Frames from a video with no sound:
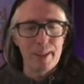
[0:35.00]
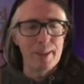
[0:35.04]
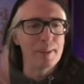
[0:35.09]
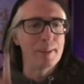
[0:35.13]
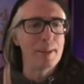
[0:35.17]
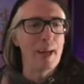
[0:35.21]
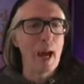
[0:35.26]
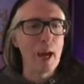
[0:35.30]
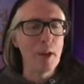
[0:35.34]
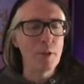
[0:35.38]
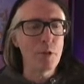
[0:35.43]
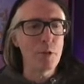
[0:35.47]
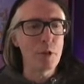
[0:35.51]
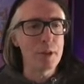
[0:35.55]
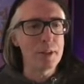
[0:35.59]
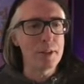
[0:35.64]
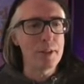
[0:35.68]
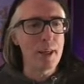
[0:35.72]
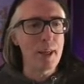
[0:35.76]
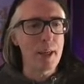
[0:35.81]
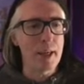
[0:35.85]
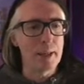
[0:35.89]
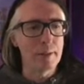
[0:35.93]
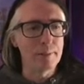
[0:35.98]
as you can
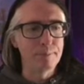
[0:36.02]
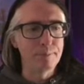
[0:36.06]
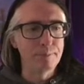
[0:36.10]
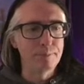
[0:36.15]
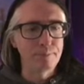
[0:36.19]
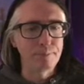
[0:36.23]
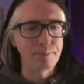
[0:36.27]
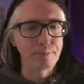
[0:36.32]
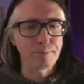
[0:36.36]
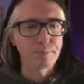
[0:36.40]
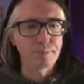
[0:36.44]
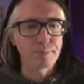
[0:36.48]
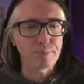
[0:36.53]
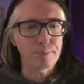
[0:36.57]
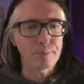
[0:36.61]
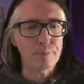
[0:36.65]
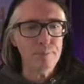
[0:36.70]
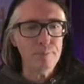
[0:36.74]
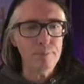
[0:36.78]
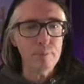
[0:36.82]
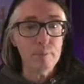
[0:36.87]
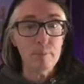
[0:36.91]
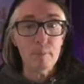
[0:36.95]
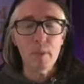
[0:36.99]
see,
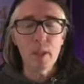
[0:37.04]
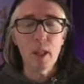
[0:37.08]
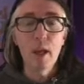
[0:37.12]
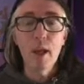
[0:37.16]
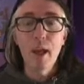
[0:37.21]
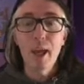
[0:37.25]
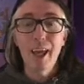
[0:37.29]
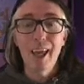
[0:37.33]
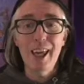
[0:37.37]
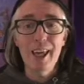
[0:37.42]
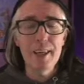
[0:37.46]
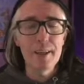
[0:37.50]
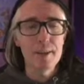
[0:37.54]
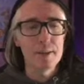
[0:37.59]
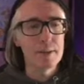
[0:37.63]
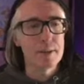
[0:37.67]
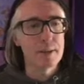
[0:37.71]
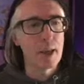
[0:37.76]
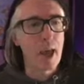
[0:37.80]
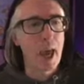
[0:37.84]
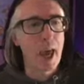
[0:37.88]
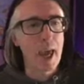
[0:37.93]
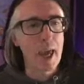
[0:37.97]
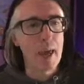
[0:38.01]
is
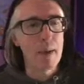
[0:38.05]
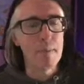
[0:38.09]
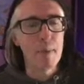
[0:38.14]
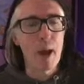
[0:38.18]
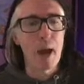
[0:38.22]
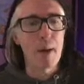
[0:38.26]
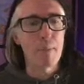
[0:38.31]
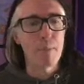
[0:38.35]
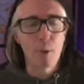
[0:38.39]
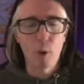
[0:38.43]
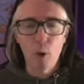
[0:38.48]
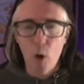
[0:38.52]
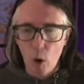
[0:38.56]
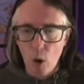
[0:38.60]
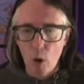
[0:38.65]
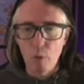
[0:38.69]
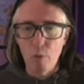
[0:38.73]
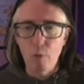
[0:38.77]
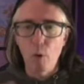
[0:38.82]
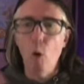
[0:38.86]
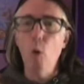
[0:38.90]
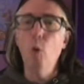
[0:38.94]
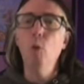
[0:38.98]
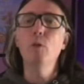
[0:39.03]
a map
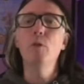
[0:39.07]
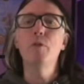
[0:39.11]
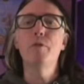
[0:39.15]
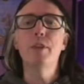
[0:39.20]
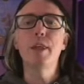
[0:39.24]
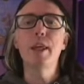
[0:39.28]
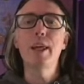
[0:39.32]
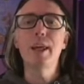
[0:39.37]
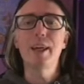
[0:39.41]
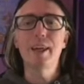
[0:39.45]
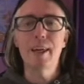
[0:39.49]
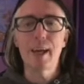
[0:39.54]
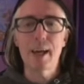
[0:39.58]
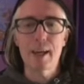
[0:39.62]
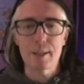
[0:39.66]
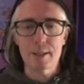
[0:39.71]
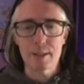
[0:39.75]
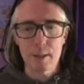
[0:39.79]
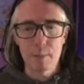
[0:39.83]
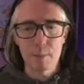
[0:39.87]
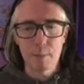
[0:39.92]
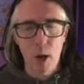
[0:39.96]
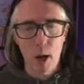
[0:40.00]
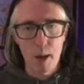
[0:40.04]
of all of the
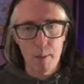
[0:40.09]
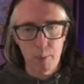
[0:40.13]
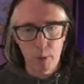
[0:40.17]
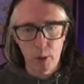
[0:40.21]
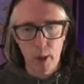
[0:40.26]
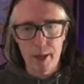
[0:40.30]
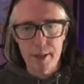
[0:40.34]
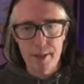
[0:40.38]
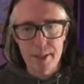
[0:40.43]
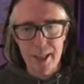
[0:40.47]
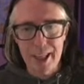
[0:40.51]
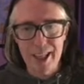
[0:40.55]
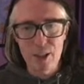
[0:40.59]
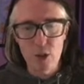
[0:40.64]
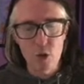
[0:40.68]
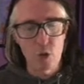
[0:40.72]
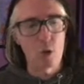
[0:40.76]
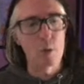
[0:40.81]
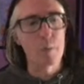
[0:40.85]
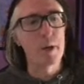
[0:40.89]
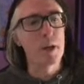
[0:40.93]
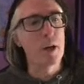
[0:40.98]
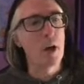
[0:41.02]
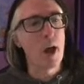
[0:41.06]
gas pipelines in
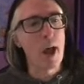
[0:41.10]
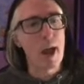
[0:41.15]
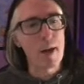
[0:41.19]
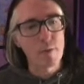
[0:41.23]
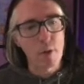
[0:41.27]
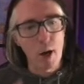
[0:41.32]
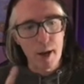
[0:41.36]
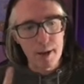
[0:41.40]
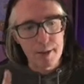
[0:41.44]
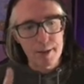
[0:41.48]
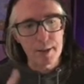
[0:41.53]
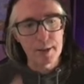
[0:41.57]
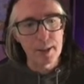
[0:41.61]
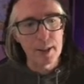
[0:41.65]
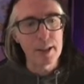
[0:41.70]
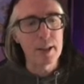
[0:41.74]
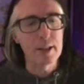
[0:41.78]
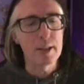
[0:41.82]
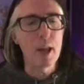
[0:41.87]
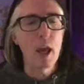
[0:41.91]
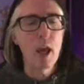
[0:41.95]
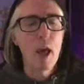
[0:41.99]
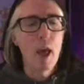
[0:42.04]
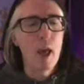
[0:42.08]
Europe, and I have
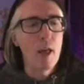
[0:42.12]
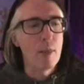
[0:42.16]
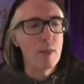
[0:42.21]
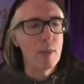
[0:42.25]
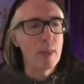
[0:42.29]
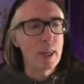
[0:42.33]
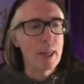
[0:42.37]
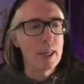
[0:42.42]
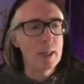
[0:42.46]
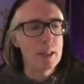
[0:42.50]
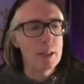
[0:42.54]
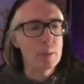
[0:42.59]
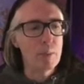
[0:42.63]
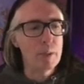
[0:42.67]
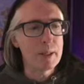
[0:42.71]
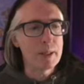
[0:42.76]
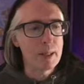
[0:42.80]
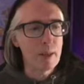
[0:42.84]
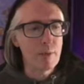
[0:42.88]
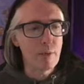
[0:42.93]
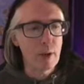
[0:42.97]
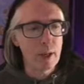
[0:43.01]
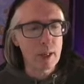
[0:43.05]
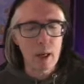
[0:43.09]
isolated the
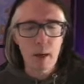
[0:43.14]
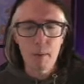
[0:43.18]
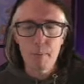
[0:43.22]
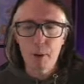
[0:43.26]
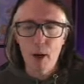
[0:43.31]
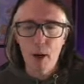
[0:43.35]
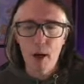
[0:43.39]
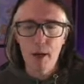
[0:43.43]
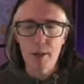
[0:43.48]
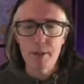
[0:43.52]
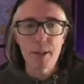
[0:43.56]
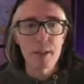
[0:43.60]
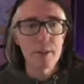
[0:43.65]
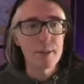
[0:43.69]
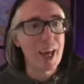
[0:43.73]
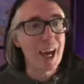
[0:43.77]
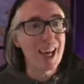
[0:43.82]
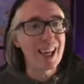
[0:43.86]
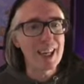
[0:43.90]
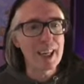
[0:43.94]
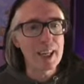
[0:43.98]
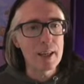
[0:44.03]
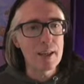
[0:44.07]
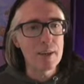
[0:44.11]
specific part
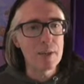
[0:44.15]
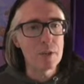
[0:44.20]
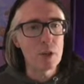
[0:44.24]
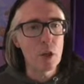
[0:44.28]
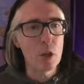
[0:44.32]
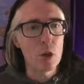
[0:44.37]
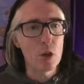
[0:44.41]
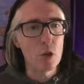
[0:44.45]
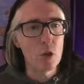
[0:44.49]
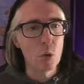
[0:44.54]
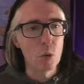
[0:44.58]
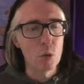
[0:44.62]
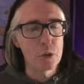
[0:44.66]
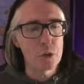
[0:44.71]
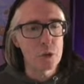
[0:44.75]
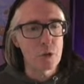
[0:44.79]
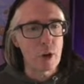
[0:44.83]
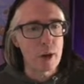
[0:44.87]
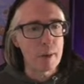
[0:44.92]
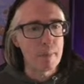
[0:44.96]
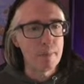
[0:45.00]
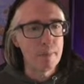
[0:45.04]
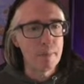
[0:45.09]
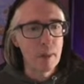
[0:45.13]
that is Nord
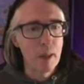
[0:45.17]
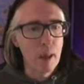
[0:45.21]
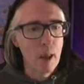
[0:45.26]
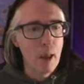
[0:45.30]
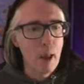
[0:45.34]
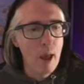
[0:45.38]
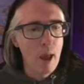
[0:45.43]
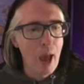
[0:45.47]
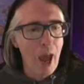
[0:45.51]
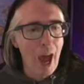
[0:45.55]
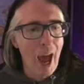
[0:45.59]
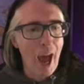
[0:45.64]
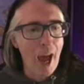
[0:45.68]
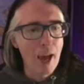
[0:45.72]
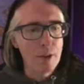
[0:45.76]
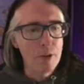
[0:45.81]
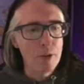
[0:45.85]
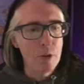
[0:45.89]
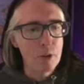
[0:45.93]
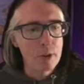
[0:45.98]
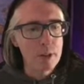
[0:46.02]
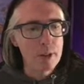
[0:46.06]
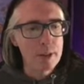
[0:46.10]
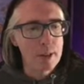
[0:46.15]
Stream. As
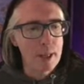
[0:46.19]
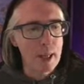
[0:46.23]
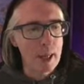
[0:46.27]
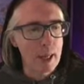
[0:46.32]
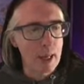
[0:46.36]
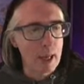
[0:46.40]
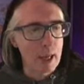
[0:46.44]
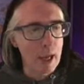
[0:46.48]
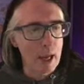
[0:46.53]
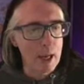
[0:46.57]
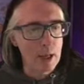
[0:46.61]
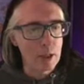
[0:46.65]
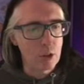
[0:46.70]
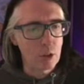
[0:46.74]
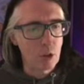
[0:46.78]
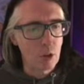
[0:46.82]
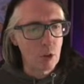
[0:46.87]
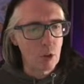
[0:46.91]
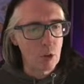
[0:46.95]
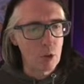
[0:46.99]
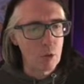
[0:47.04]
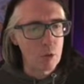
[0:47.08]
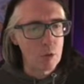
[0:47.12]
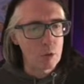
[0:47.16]
you can see, it
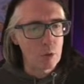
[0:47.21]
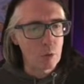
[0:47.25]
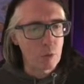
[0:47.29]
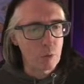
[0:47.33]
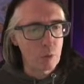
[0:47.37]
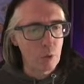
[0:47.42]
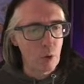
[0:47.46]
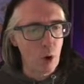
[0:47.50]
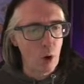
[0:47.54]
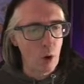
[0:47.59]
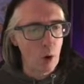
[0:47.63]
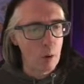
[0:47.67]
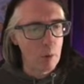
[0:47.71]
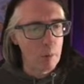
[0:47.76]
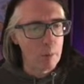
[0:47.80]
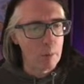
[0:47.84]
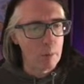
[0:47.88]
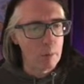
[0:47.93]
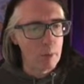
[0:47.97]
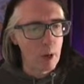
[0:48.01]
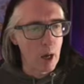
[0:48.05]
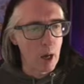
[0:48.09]
goes from